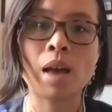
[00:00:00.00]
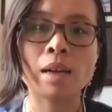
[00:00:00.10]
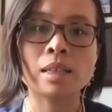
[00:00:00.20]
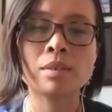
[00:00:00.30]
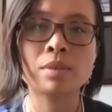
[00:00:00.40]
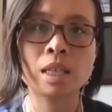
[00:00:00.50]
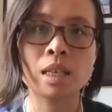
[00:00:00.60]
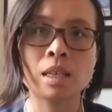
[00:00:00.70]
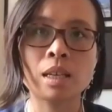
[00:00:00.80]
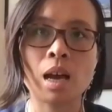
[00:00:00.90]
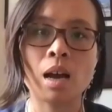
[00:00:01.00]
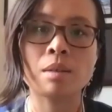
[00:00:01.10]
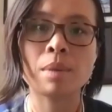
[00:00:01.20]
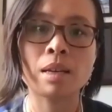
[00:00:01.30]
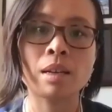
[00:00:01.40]
activity
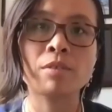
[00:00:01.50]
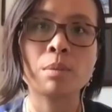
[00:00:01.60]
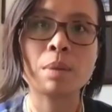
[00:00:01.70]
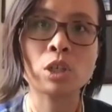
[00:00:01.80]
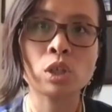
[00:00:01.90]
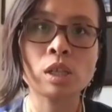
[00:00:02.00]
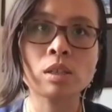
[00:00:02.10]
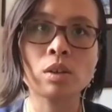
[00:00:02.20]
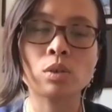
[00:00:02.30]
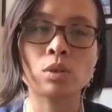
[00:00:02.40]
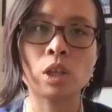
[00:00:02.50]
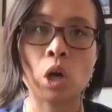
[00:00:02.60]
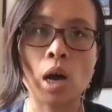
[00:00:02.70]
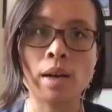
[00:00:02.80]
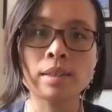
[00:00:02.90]
and inflammation early
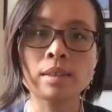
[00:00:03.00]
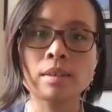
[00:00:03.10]
on.